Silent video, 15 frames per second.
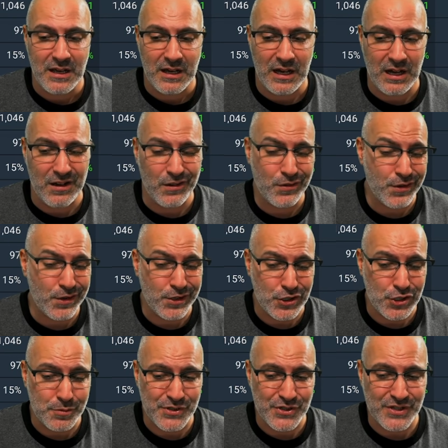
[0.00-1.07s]
Uh, or thirty-two
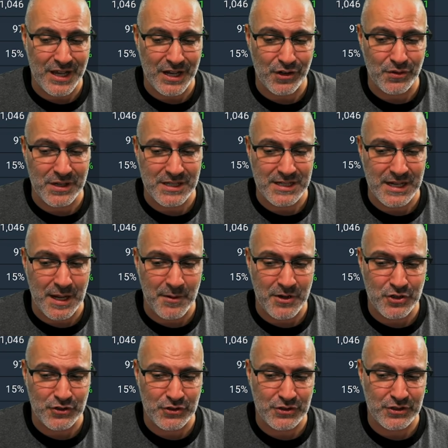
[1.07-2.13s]
percent crit damage,
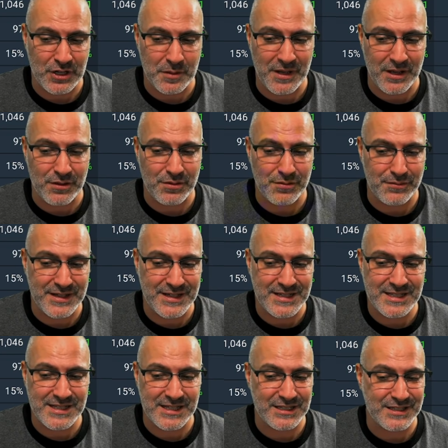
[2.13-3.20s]
so she's going to be at three
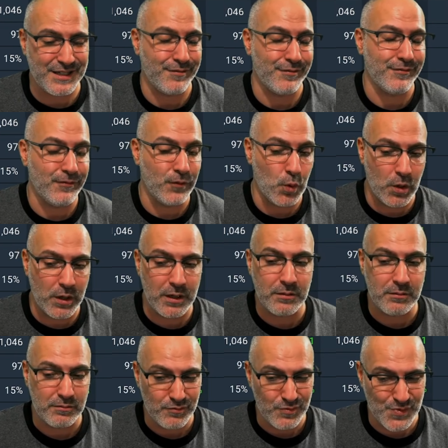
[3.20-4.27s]
sixty-four
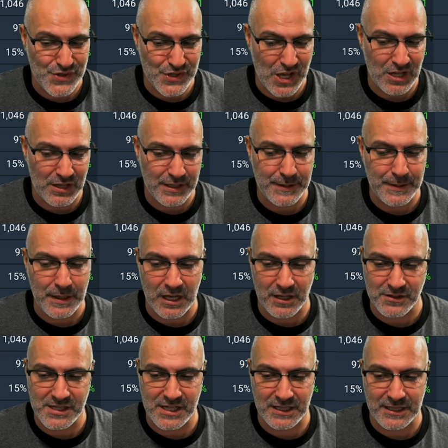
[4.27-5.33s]
solid. I'll
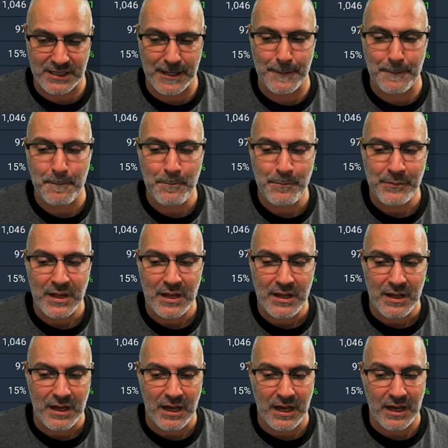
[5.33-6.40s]
take that.
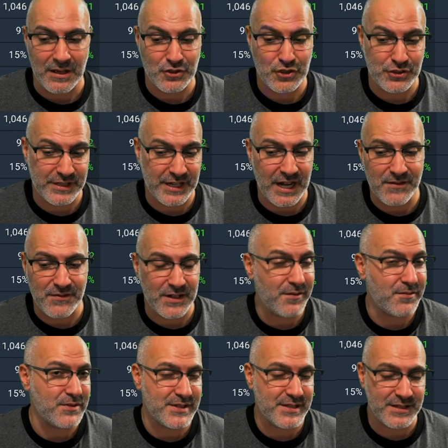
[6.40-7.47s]
Uh, she's going to have enough
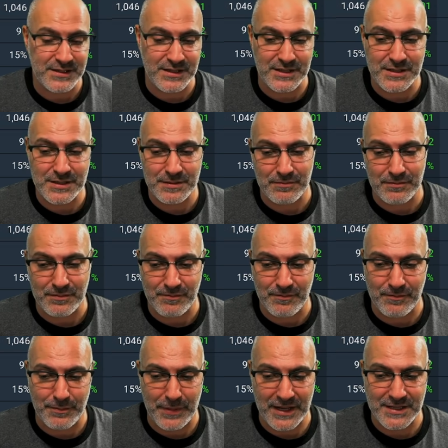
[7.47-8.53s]
resistance,
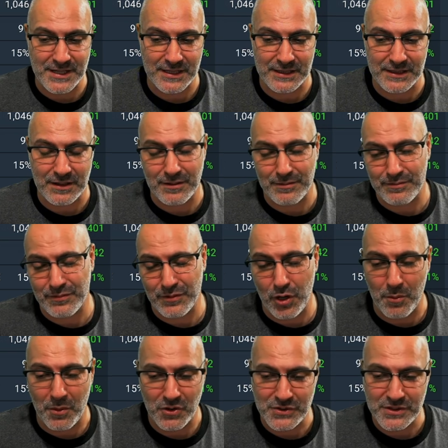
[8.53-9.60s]
basically, uh,
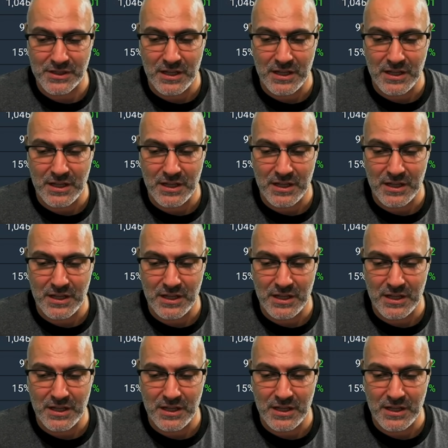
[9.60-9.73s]
almost.